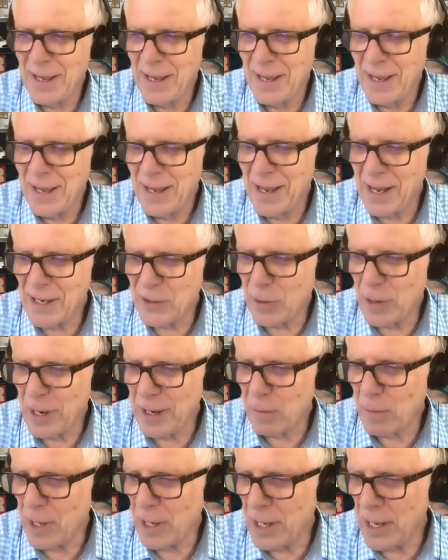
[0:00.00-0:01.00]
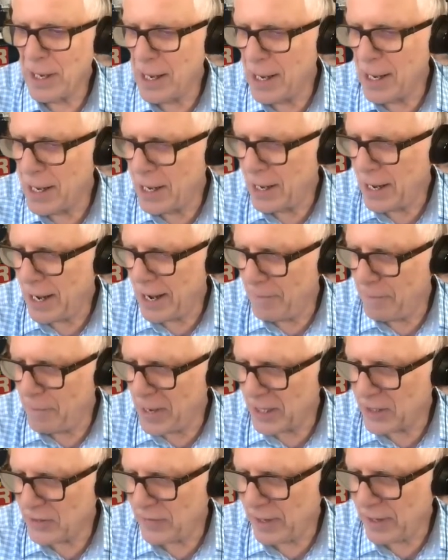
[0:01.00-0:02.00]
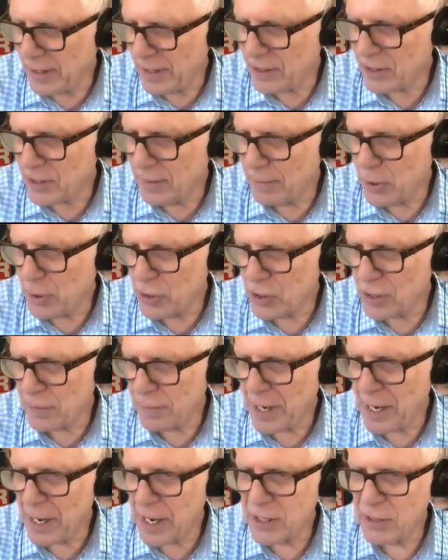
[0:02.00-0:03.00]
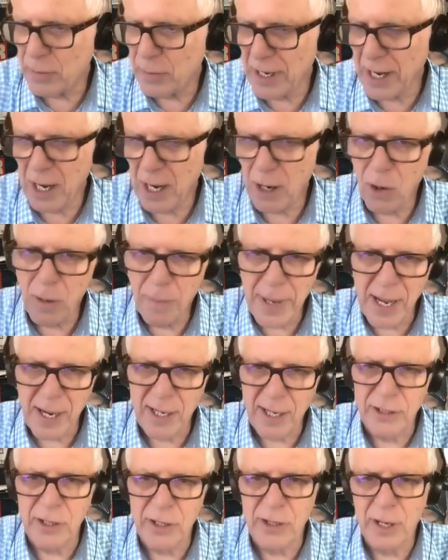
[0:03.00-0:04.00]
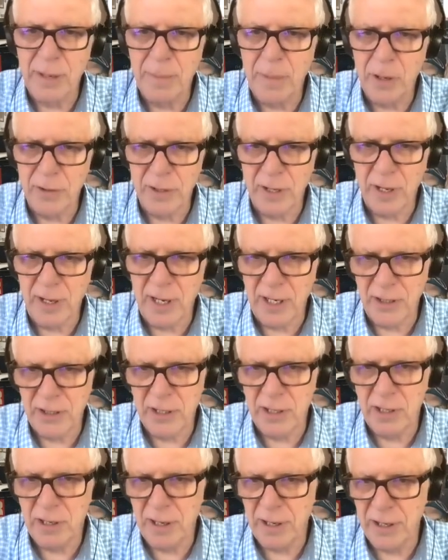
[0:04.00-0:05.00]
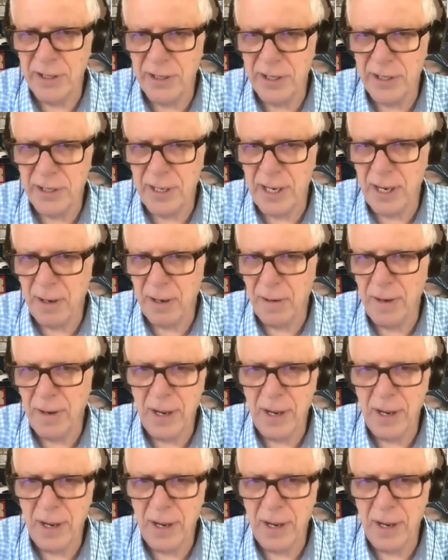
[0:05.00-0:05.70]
That's right. Well, I have mixed feelings on push to pass with the aero packages on most of these cars that are,